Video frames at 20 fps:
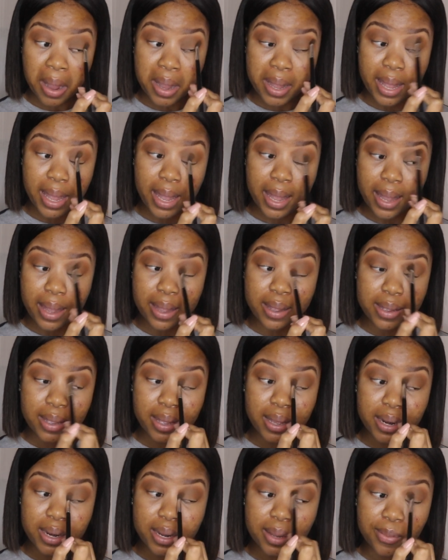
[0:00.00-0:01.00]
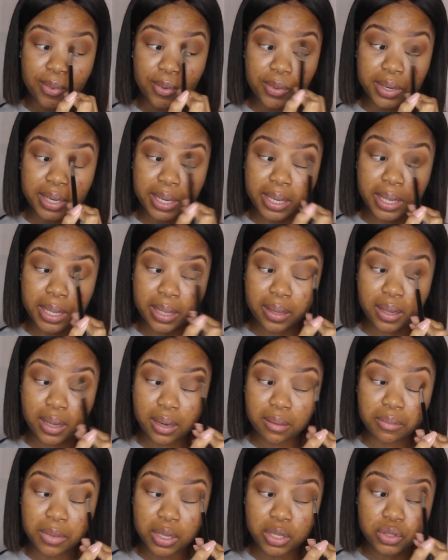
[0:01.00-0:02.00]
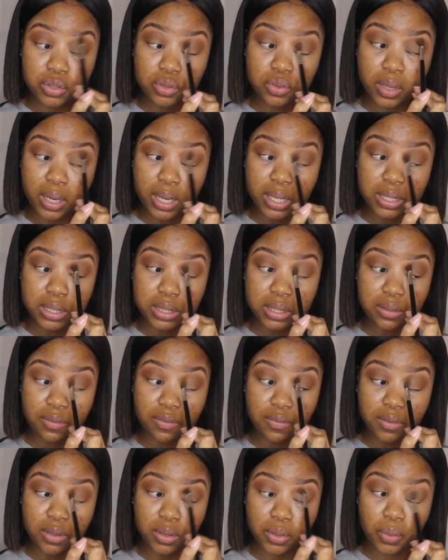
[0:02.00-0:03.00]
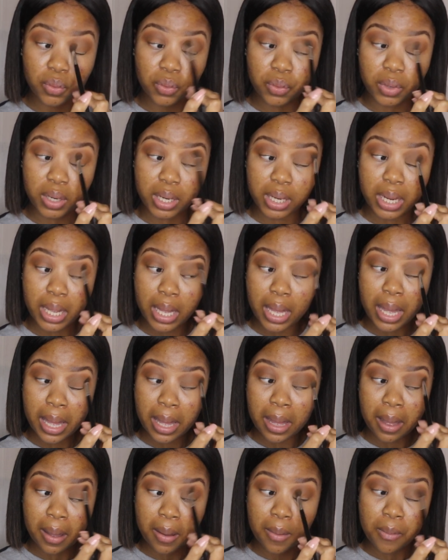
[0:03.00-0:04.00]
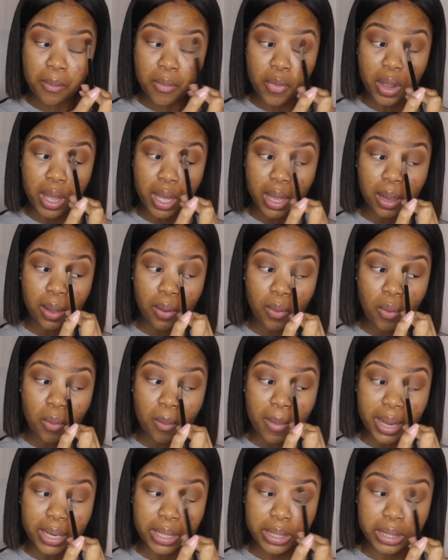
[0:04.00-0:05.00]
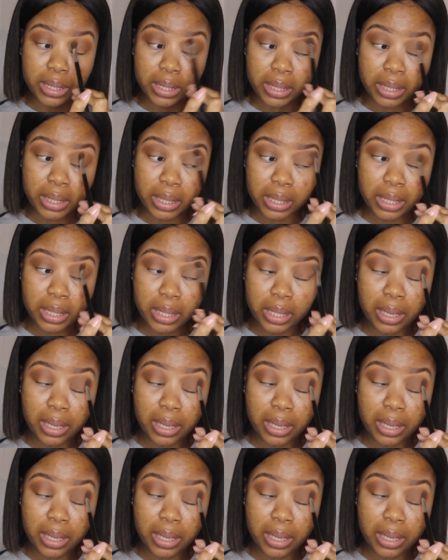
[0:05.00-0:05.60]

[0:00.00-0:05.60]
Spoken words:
kiing leibone that makes you guys feel khuri mogele o money?